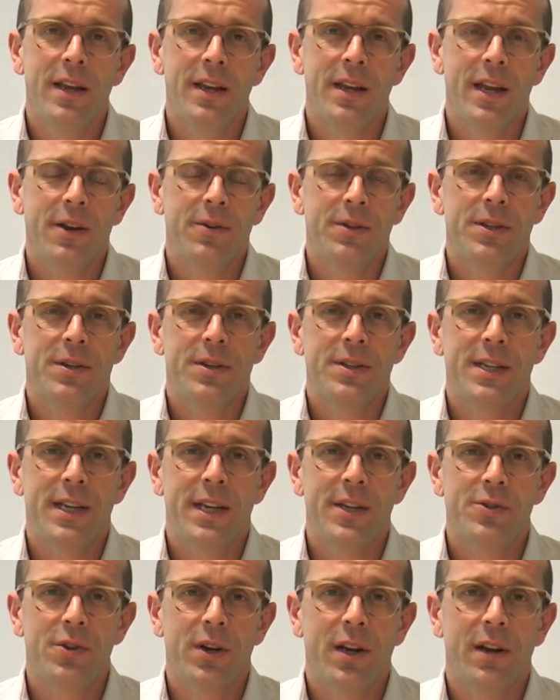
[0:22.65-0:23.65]
Necrotizing
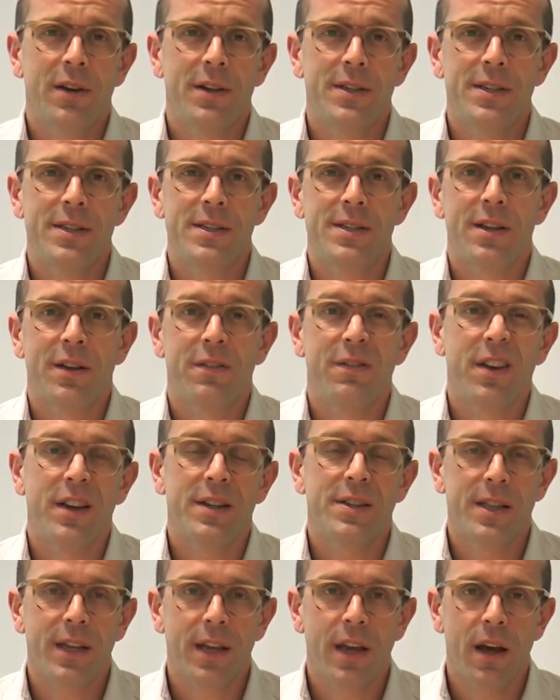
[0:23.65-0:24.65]
enterocolitis
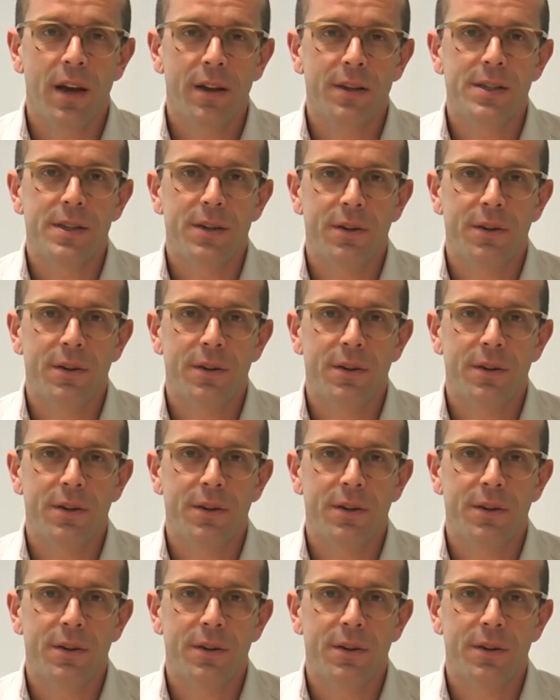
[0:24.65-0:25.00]
affects the gut